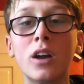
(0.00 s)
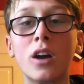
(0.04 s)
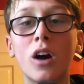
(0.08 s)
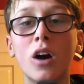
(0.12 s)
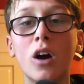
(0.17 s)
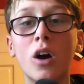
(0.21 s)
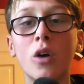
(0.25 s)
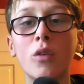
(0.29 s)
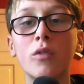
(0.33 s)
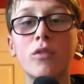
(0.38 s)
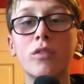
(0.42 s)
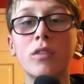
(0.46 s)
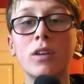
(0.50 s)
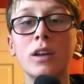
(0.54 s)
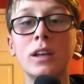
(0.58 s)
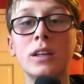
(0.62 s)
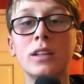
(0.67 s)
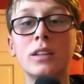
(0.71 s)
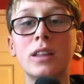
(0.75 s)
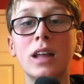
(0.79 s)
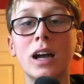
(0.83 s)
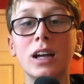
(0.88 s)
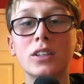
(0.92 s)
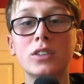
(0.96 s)

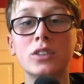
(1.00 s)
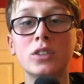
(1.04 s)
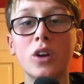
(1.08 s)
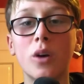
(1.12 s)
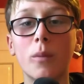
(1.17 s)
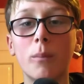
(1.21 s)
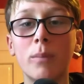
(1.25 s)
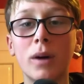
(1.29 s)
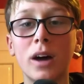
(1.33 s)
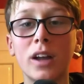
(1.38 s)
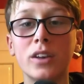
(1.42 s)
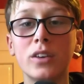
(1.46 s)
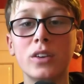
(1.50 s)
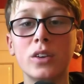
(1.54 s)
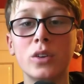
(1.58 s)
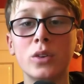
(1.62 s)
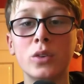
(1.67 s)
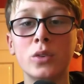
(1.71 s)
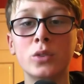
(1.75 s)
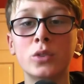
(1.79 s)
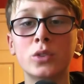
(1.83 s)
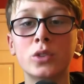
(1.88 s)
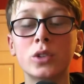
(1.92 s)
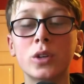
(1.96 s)
Hopefully that's not bad
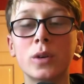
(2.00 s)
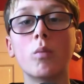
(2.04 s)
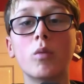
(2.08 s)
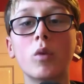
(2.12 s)
news.